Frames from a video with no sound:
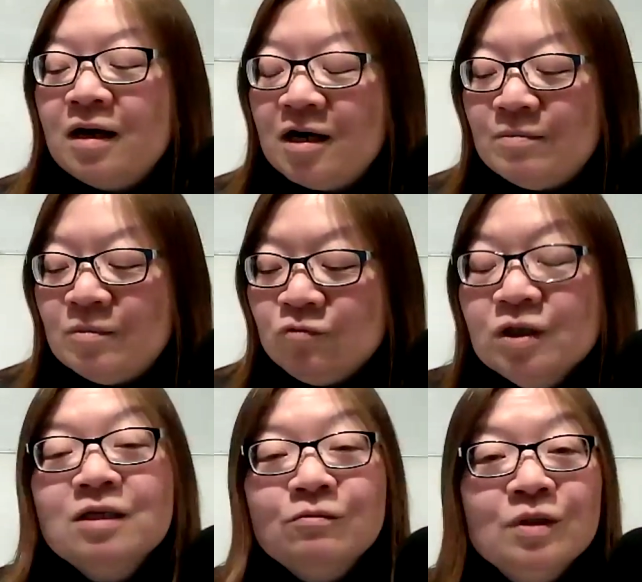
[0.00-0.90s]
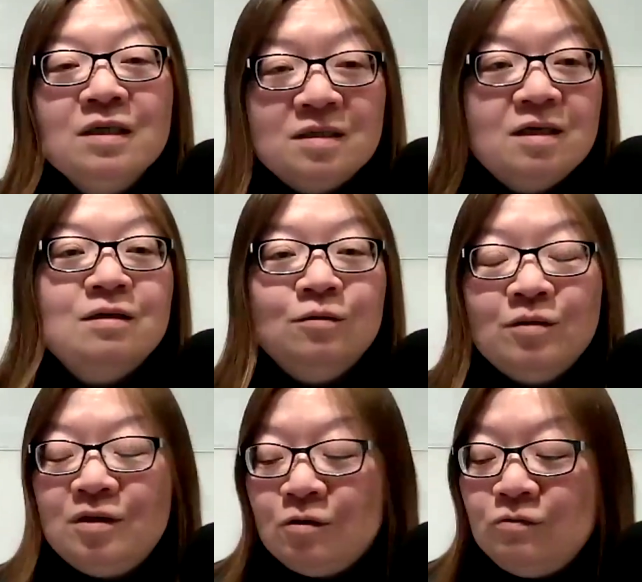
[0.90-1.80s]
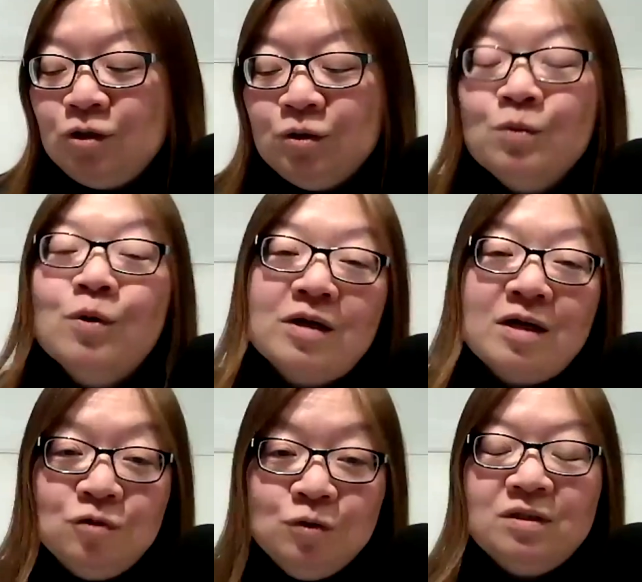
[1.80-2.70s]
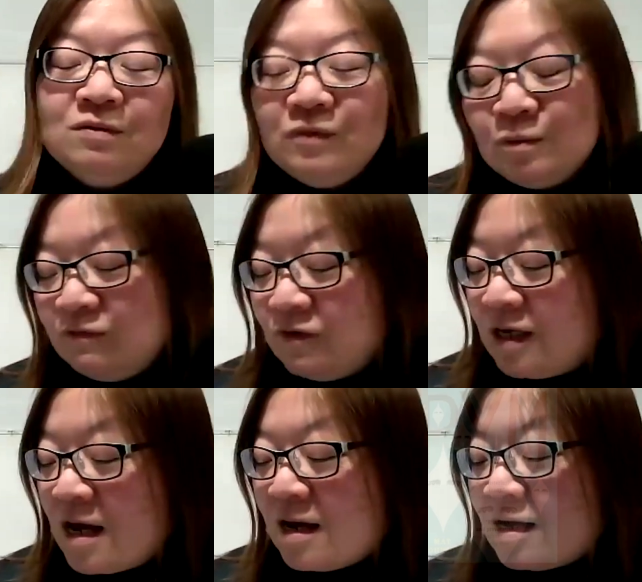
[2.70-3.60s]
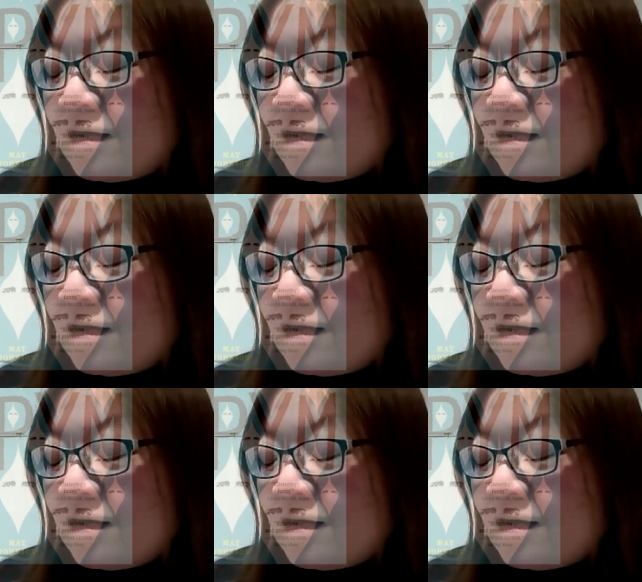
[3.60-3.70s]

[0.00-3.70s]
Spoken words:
Really take a look at the original work and do something with it.